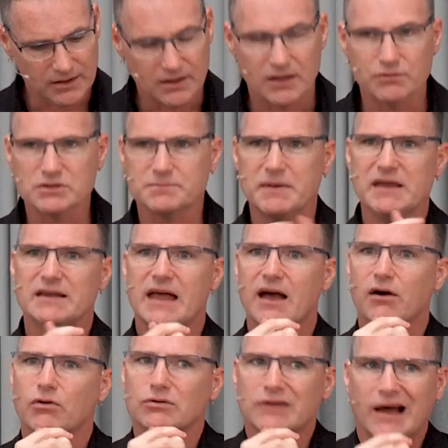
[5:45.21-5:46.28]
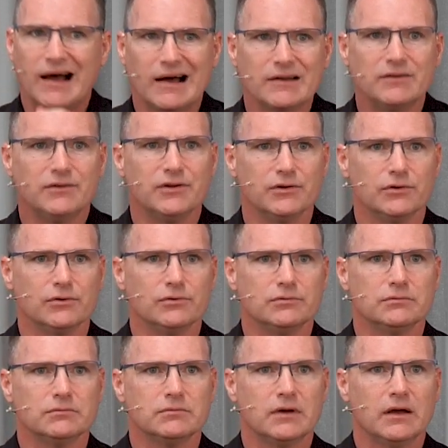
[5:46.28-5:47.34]
it was being held onto
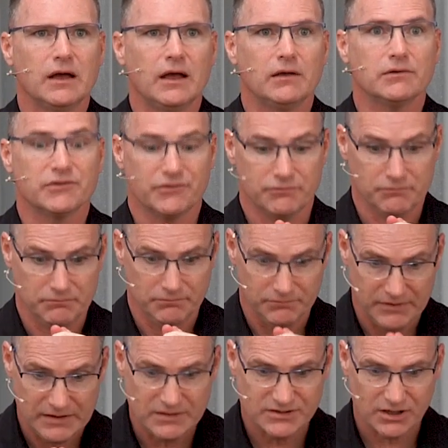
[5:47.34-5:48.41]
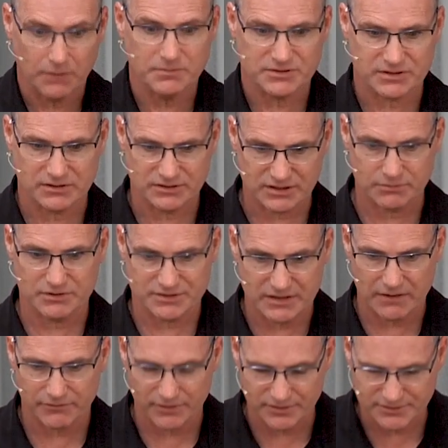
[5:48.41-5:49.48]
as the substance it was
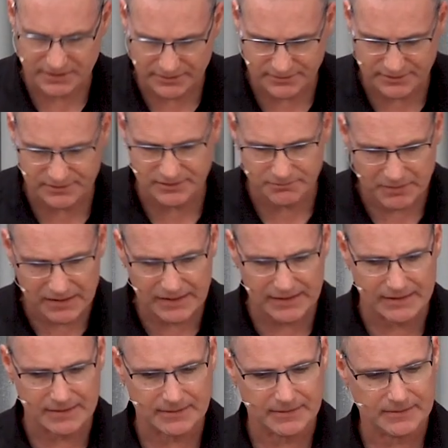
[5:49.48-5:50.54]
never intended to be.